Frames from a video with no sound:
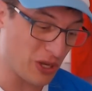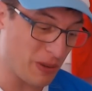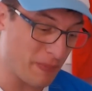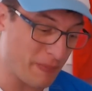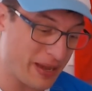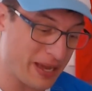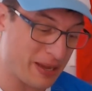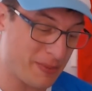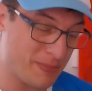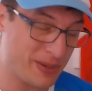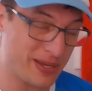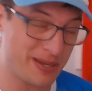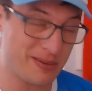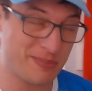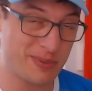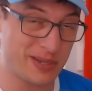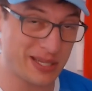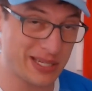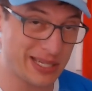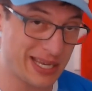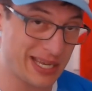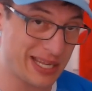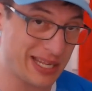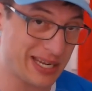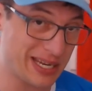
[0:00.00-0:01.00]
maybe
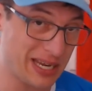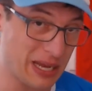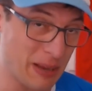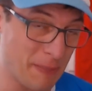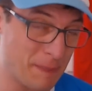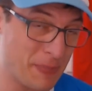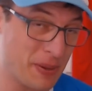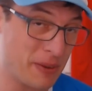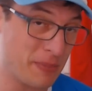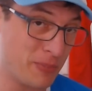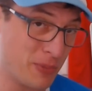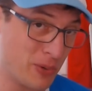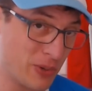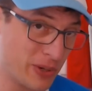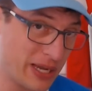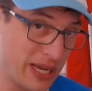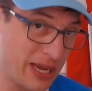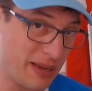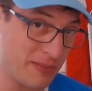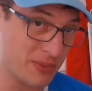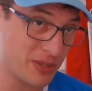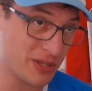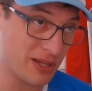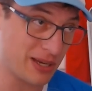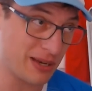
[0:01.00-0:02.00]
been getting a bit more
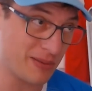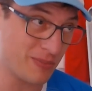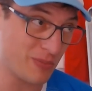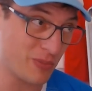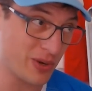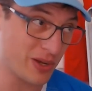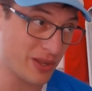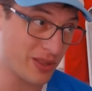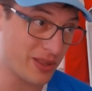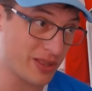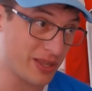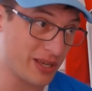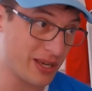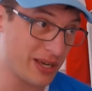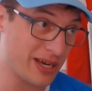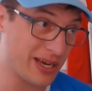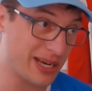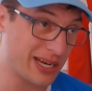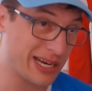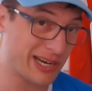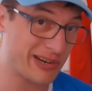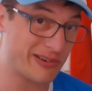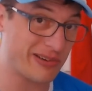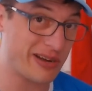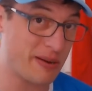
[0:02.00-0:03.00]
game time with uh,
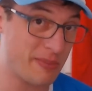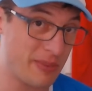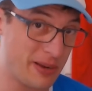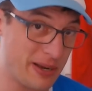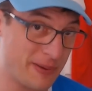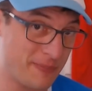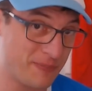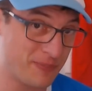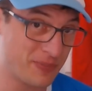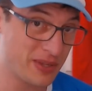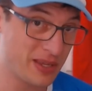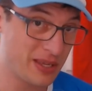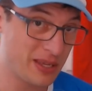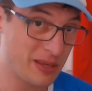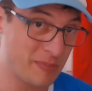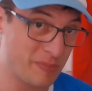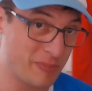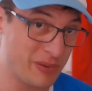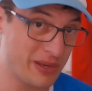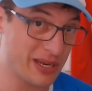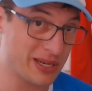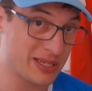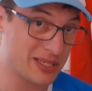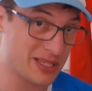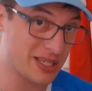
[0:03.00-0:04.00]
Crema
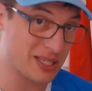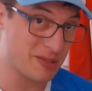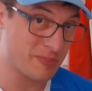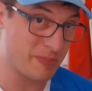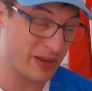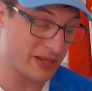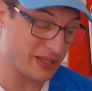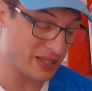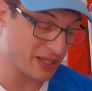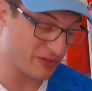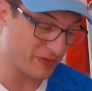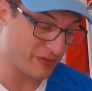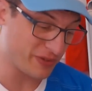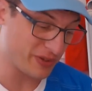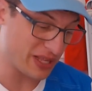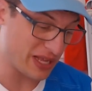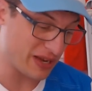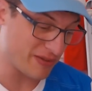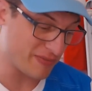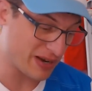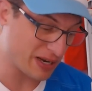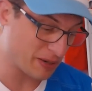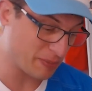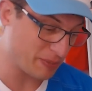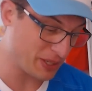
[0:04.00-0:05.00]
being suspended for that
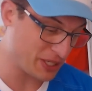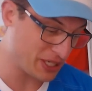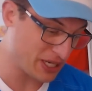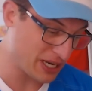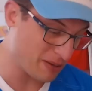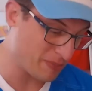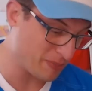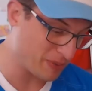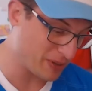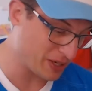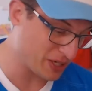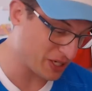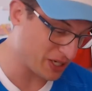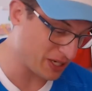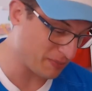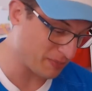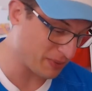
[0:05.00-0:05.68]
rugby championship